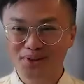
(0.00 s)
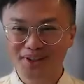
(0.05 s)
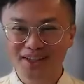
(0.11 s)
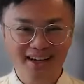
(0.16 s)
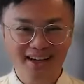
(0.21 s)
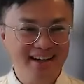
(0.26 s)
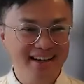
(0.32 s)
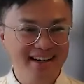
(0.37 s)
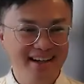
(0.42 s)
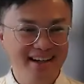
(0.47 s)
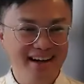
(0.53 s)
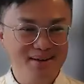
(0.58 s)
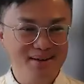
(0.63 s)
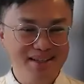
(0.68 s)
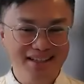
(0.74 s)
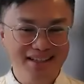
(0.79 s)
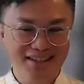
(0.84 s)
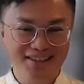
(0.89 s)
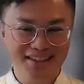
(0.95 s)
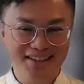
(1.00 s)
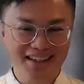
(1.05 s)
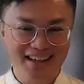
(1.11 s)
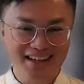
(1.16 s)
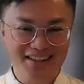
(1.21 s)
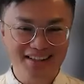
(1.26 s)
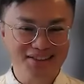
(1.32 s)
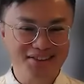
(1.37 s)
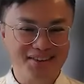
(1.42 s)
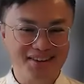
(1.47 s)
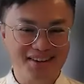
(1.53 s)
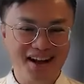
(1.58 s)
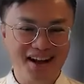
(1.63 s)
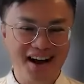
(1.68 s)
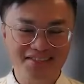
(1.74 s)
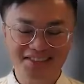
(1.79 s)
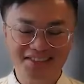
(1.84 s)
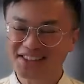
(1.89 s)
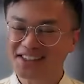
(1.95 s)
doing good, and I'm eager to get into our
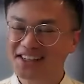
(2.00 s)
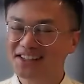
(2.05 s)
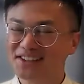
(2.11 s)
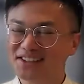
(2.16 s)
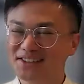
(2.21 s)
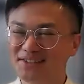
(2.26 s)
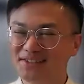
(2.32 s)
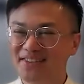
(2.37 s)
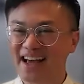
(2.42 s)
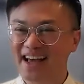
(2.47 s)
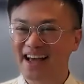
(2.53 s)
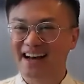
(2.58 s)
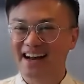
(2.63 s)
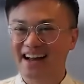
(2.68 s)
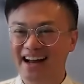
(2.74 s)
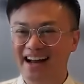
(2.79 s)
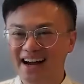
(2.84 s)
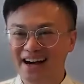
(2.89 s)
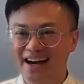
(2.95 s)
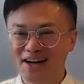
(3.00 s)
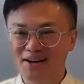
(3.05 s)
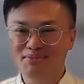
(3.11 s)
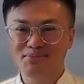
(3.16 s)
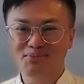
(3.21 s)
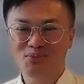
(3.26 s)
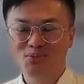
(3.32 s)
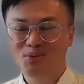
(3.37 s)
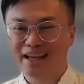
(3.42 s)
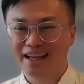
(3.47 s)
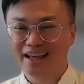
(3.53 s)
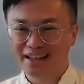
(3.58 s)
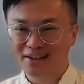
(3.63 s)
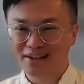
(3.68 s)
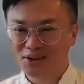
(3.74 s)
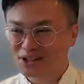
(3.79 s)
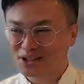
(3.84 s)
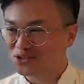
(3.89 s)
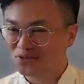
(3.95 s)
conversation, Matt.
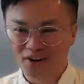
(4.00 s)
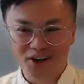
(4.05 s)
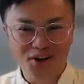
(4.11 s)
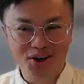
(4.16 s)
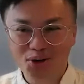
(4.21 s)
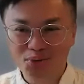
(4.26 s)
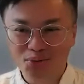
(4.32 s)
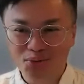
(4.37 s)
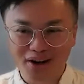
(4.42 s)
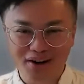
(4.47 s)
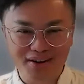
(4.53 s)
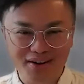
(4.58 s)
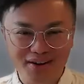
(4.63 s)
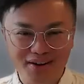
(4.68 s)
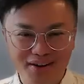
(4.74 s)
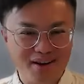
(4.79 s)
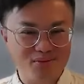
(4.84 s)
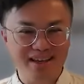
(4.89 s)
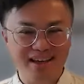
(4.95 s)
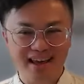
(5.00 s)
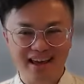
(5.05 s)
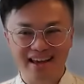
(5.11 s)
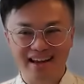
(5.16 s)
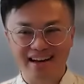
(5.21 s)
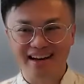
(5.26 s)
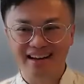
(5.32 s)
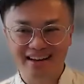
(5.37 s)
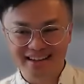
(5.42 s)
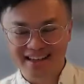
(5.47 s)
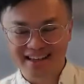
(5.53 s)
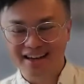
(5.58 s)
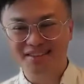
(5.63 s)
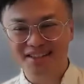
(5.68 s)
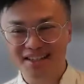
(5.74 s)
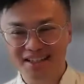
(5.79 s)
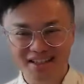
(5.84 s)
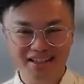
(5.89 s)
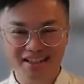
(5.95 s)
It's very rare that we get
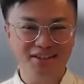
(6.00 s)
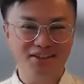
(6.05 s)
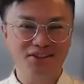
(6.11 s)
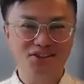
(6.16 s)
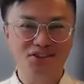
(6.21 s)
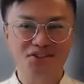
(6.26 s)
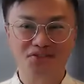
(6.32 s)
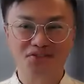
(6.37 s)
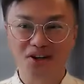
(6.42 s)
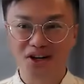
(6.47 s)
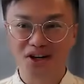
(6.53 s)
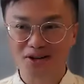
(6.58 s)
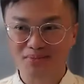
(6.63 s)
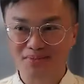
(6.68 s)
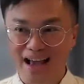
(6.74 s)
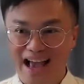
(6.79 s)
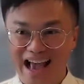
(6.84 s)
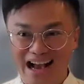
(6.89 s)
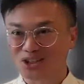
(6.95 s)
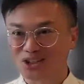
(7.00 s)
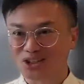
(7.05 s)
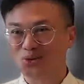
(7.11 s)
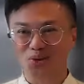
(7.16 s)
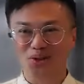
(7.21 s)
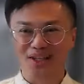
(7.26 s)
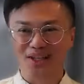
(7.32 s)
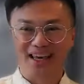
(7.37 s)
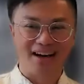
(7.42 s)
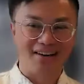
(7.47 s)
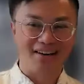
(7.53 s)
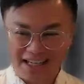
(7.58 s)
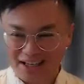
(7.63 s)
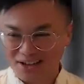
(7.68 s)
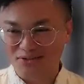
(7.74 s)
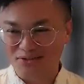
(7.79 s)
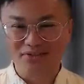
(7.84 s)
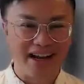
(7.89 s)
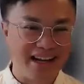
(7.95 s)
accounting leaders from actual
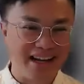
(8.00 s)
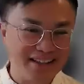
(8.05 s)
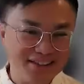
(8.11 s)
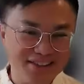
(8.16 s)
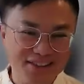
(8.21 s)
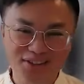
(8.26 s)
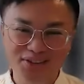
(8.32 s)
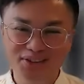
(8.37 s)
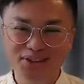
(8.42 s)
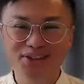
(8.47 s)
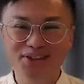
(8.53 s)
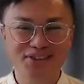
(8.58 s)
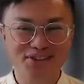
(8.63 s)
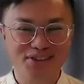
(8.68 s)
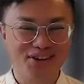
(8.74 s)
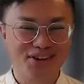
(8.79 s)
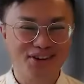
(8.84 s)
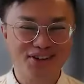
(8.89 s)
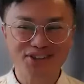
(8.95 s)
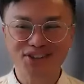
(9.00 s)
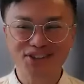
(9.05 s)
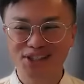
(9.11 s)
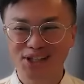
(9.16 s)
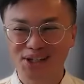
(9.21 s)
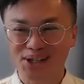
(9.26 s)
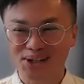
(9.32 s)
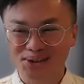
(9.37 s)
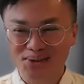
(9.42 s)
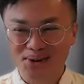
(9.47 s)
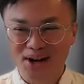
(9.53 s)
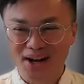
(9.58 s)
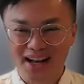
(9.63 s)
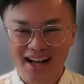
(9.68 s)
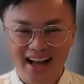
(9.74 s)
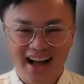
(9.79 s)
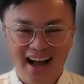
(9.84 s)
accounting and finance solutions on our show.